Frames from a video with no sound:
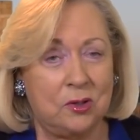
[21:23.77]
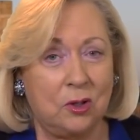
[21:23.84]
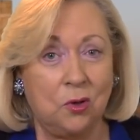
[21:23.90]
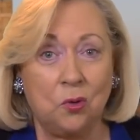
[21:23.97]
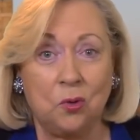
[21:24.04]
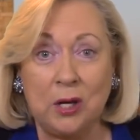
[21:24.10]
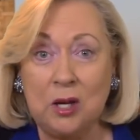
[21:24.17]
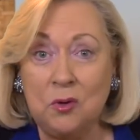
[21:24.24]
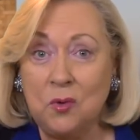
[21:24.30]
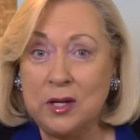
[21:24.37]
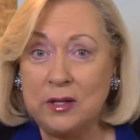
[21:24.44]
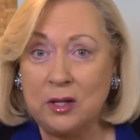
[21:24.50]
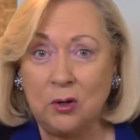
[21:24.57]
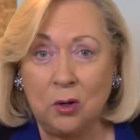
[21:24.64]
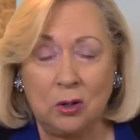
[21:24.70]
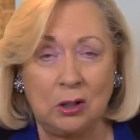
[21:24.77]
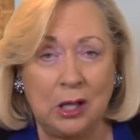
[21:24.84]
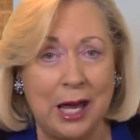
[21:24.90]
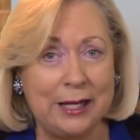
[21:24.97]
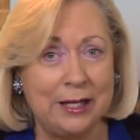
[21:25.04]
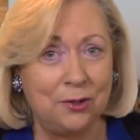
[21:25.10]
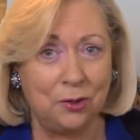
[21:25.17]
agree with it or
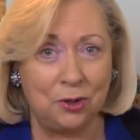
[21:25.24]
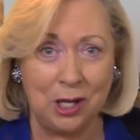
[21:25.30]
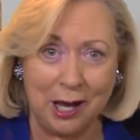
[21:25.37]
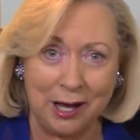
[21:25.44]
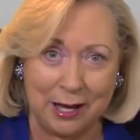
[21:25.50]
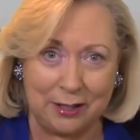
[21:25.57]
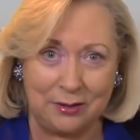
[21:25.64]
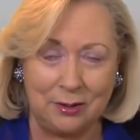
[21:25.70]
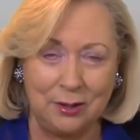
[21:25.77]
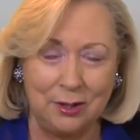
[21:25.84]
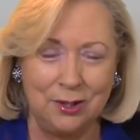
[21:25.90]
like it or not.